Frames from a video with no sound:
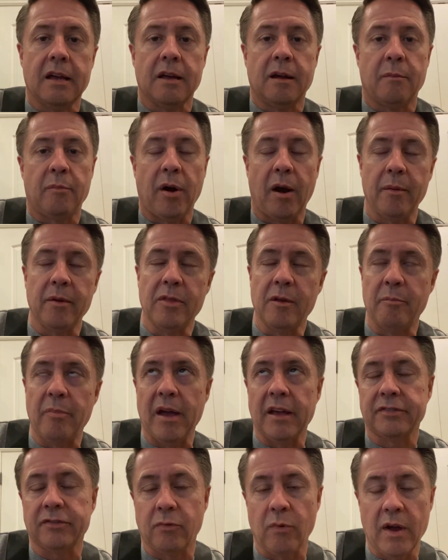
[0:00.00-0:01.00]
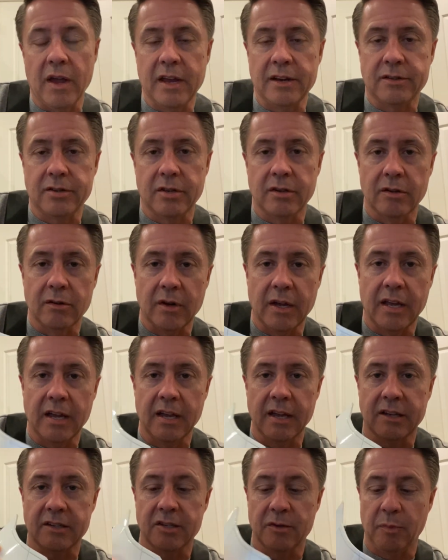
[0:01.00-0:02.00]
Probably the best way to
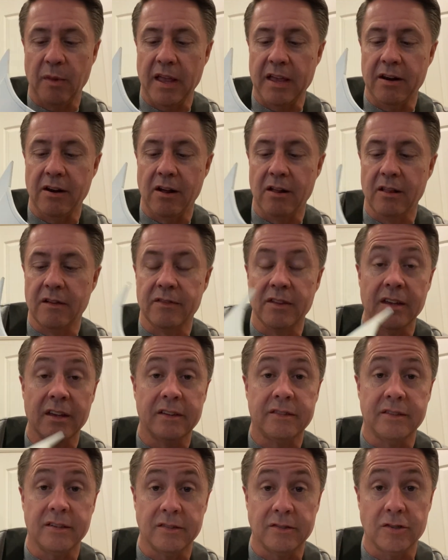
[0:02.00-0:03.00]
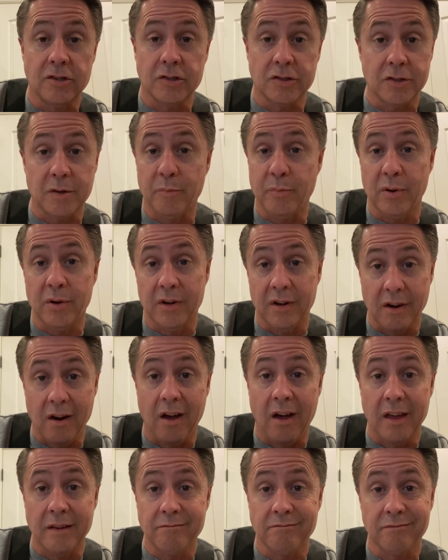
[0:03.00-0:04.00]
explain all of this is just to put it
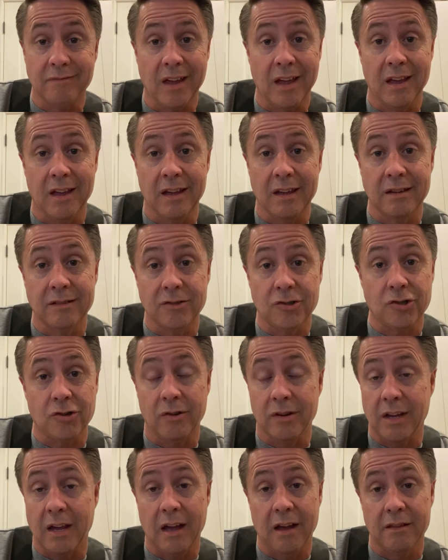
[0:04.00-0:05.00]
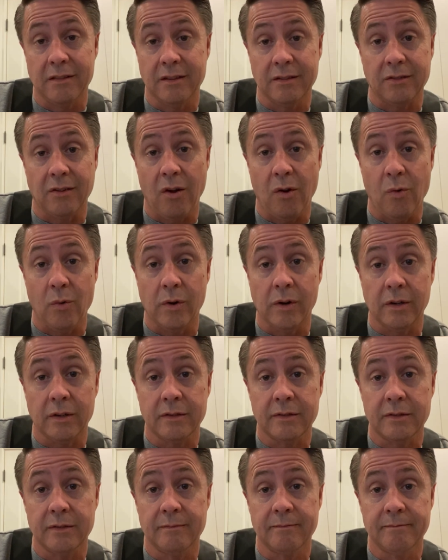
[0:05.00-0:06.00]
on and show you how this all
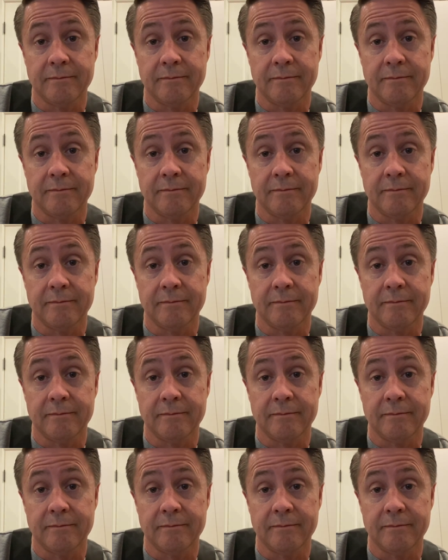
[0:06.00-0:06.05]
works.